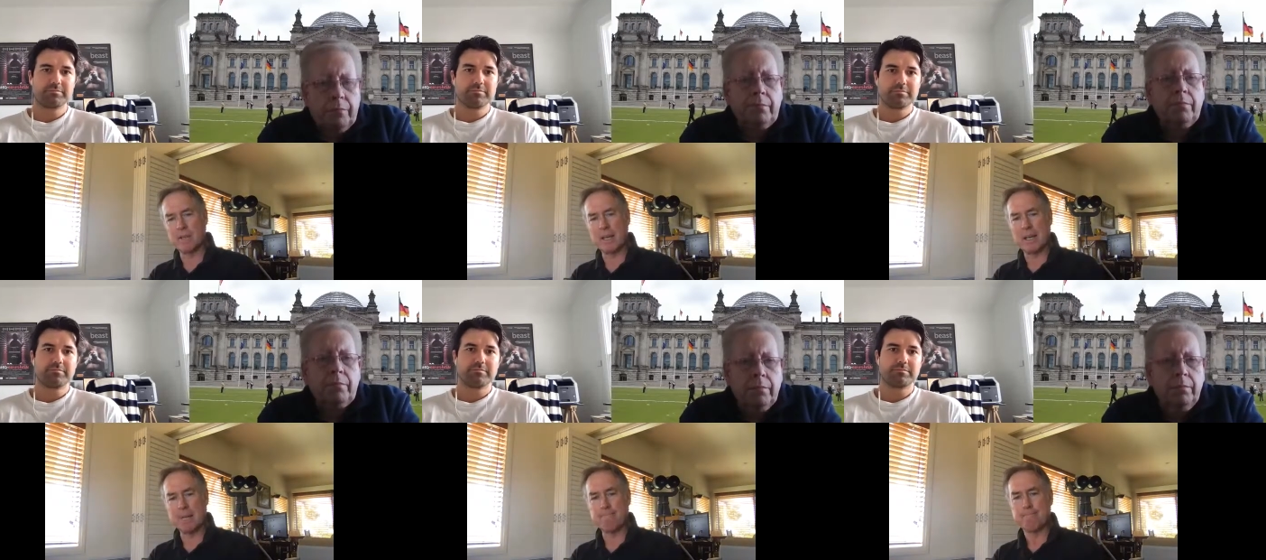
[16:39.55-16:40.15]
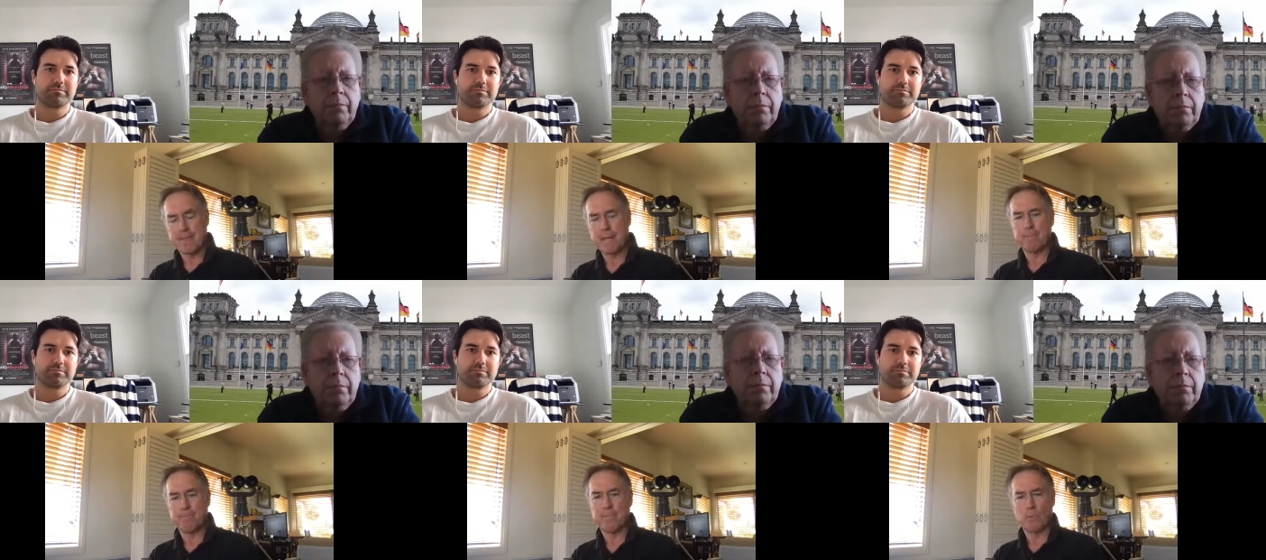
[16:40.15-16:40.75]
Speaker 1: Um, yeah,
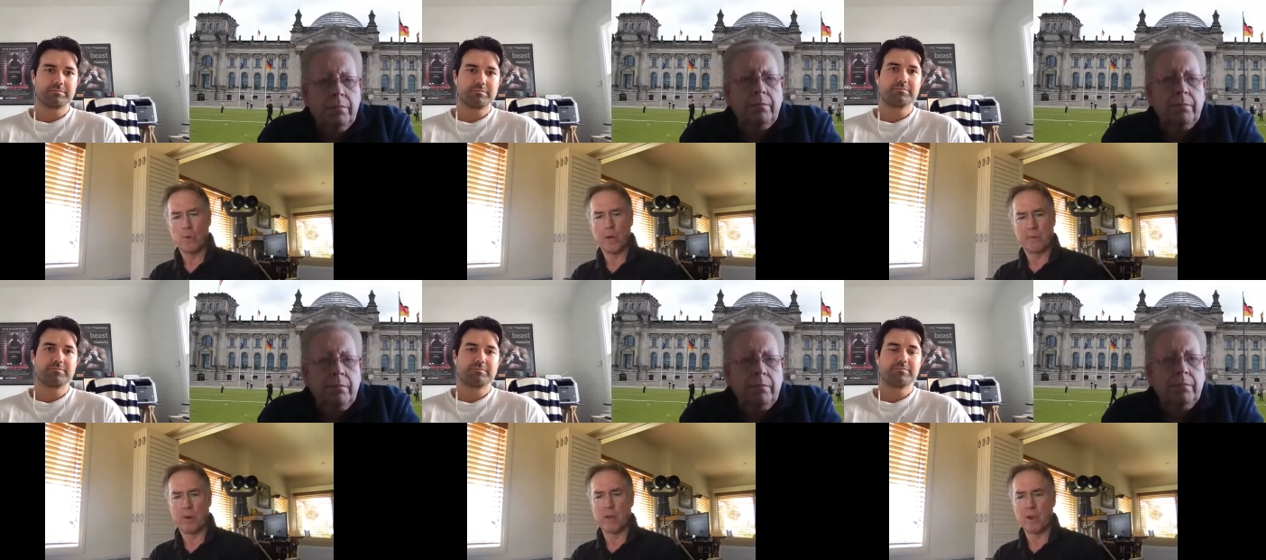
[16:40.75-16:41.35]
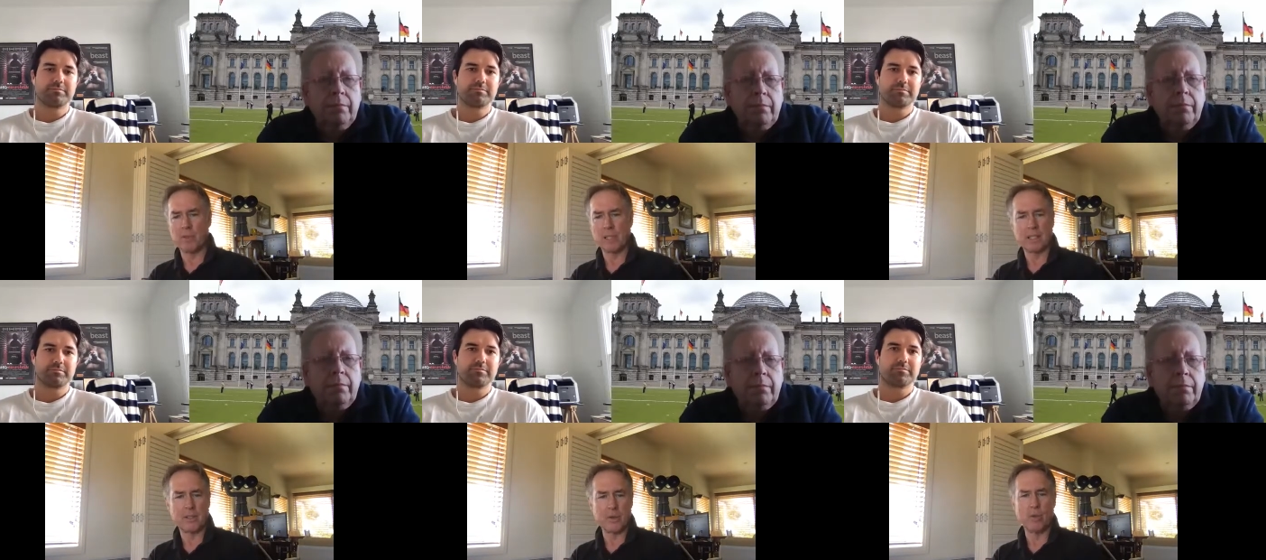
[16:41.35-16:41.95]
we're very hopeful it'll
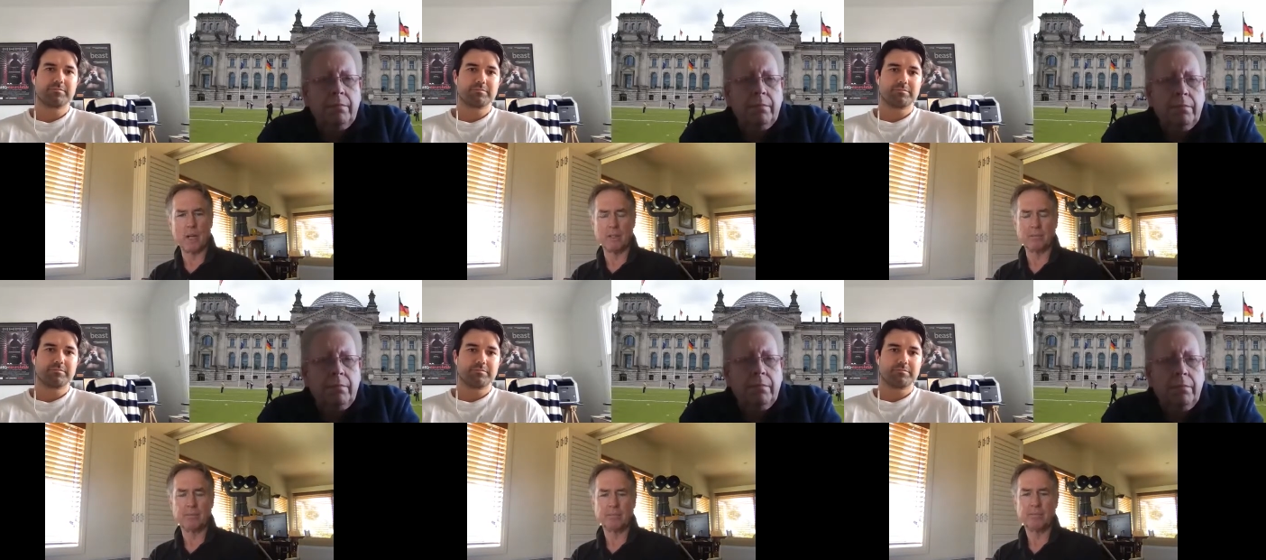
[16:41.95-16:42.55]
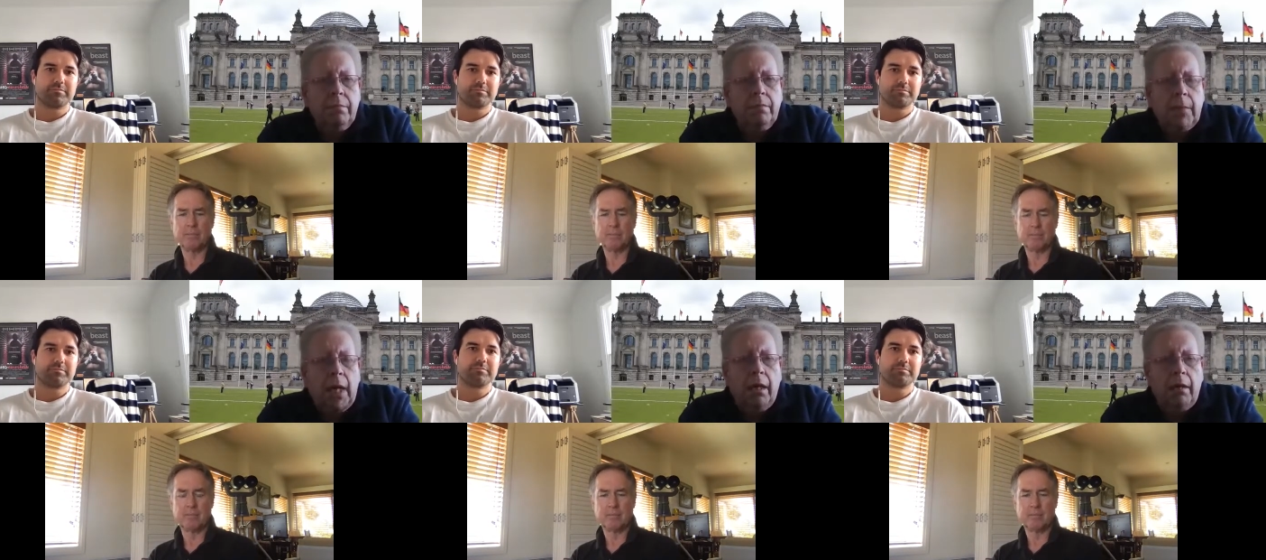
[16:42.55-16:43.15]
do well.
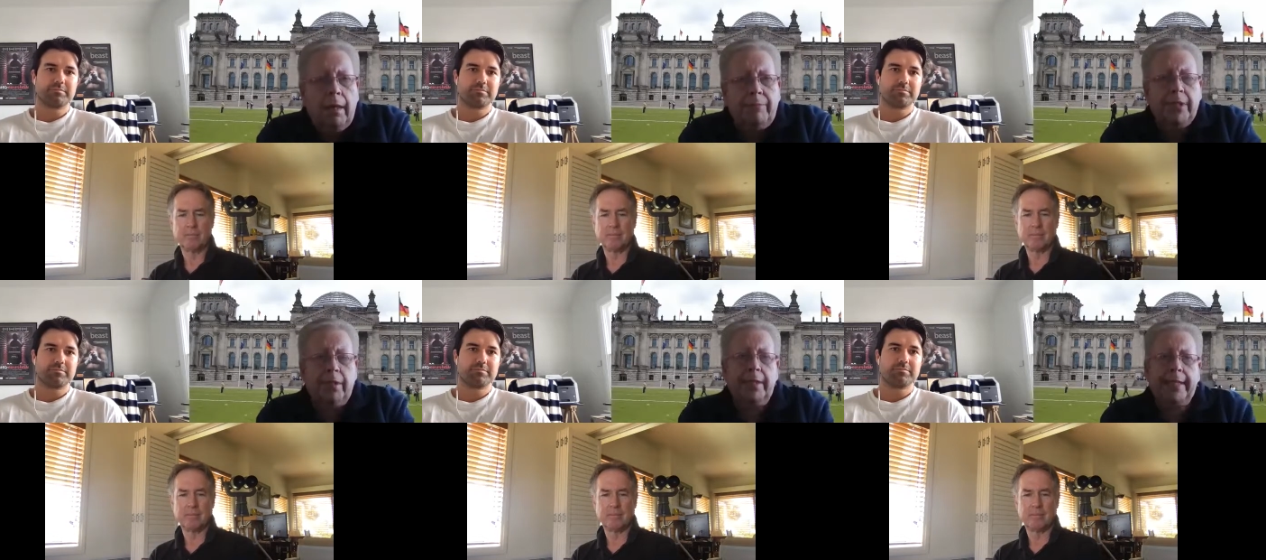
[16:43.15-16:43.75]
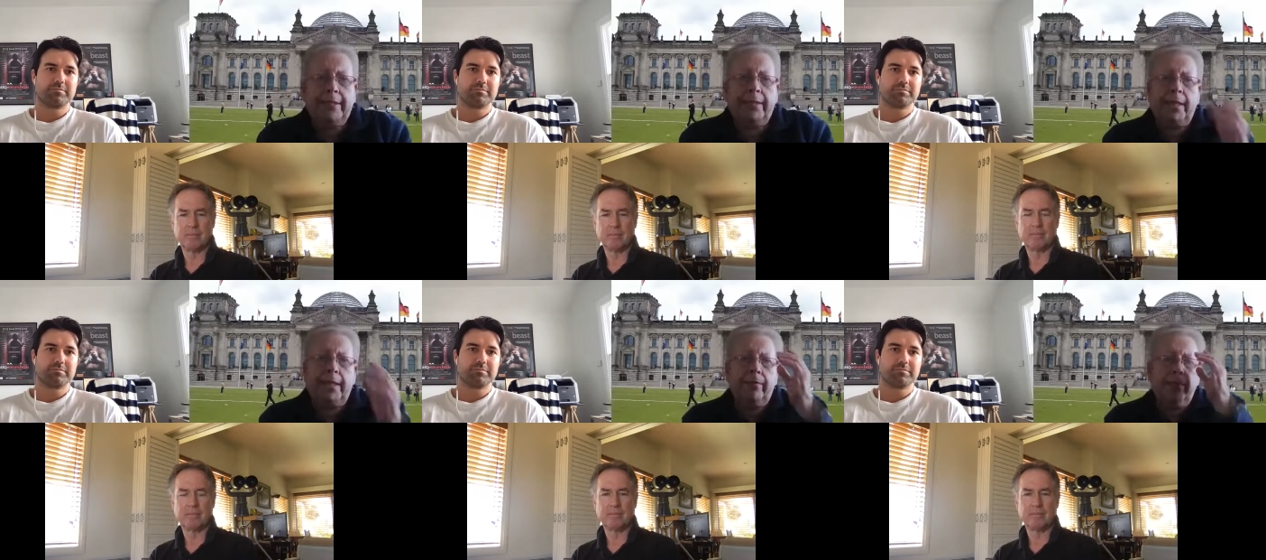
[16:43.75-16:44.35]
Speaker 2: Oh, absolutely! It's
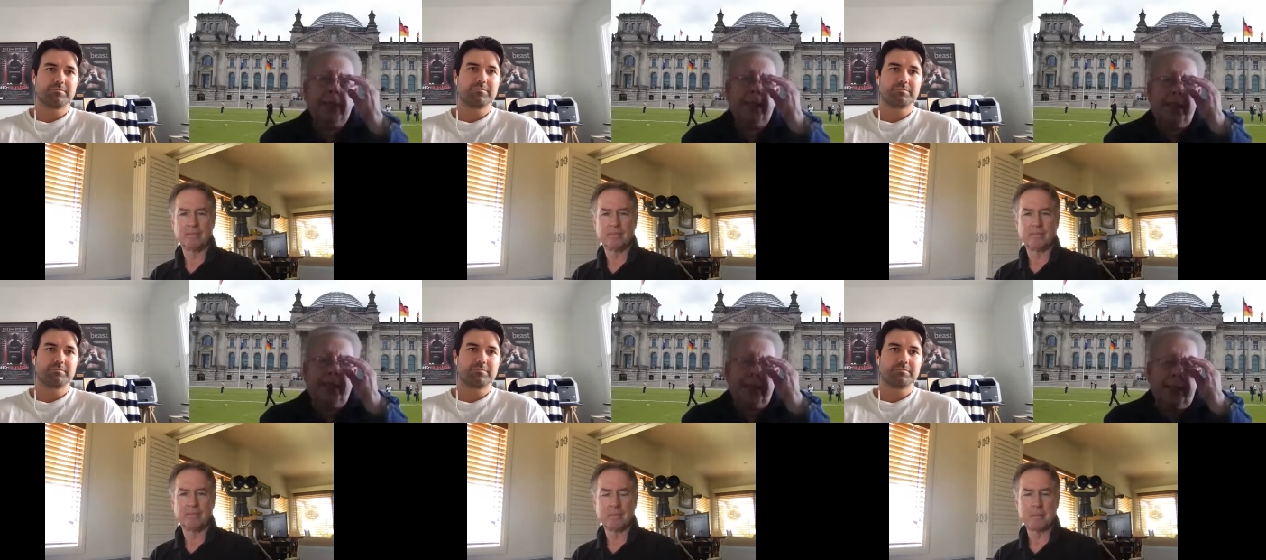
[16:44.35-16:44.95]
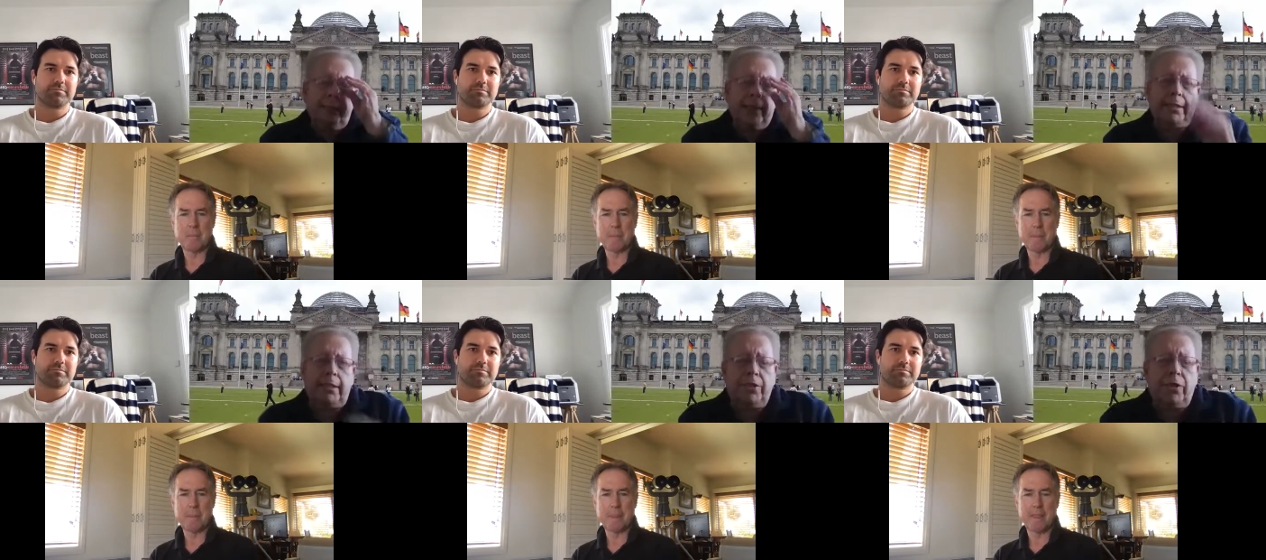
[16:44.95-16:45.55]
a yeah, it's an
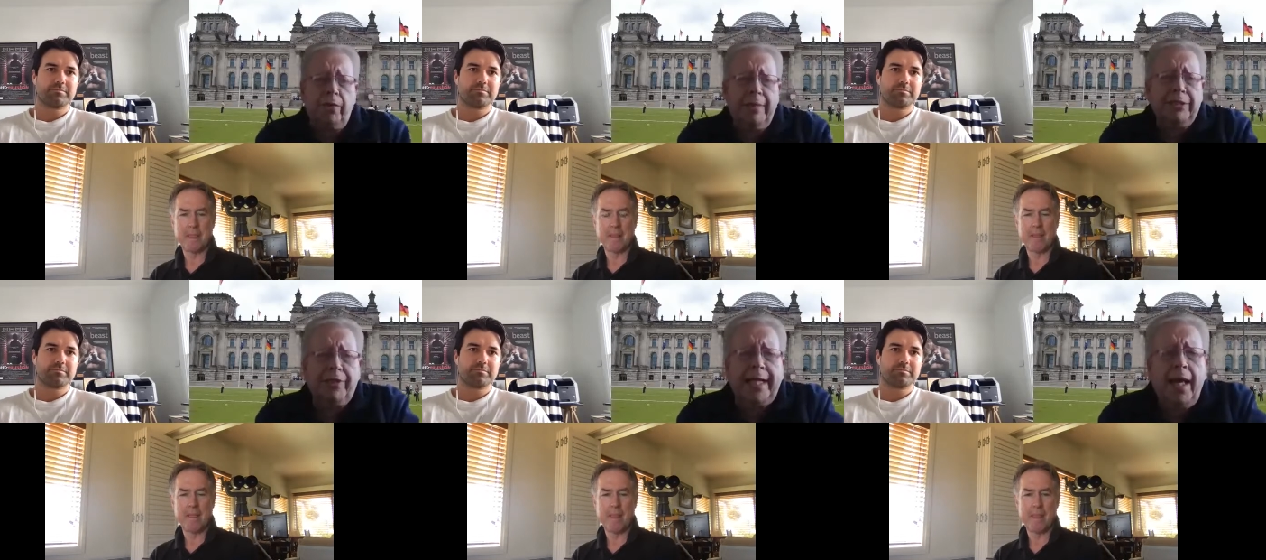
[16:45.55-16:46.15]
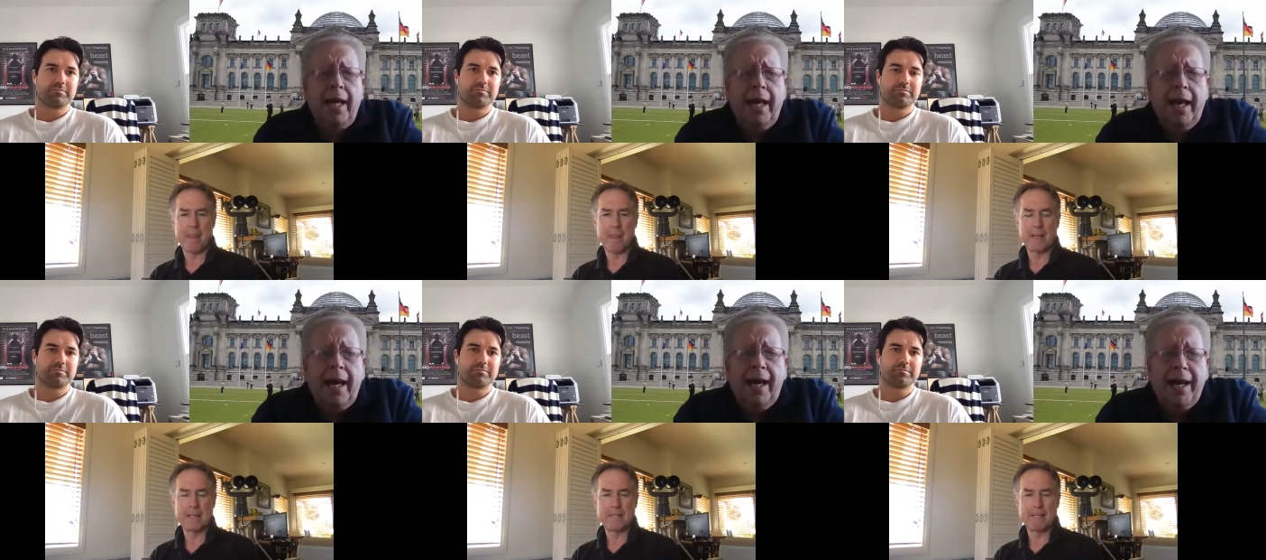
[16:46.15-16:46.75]
excellent documentary,
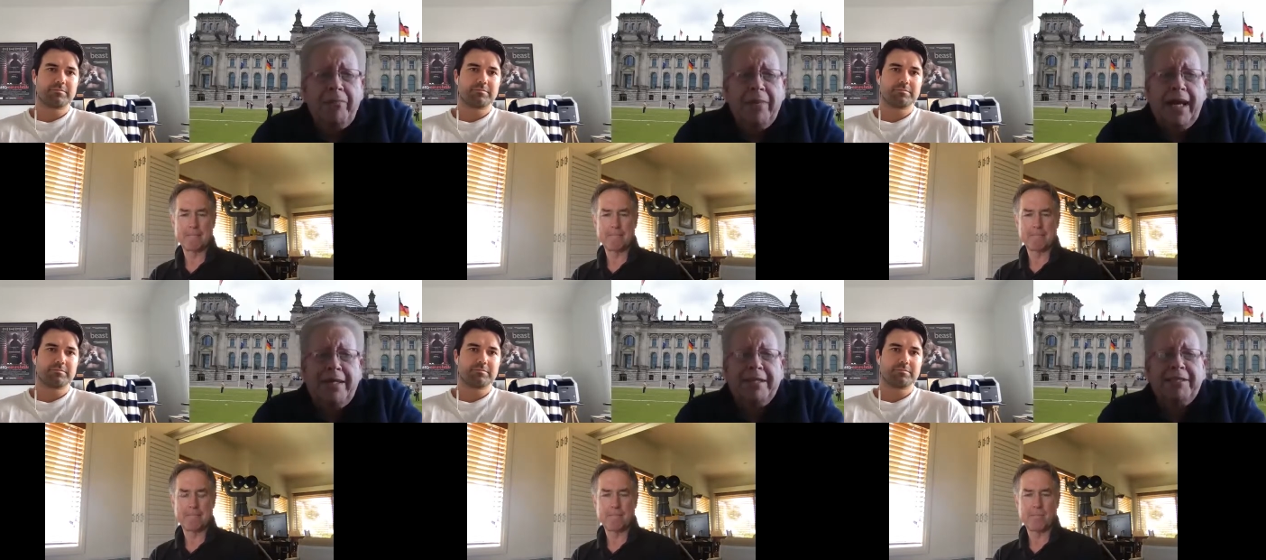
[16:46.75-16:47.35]
um, and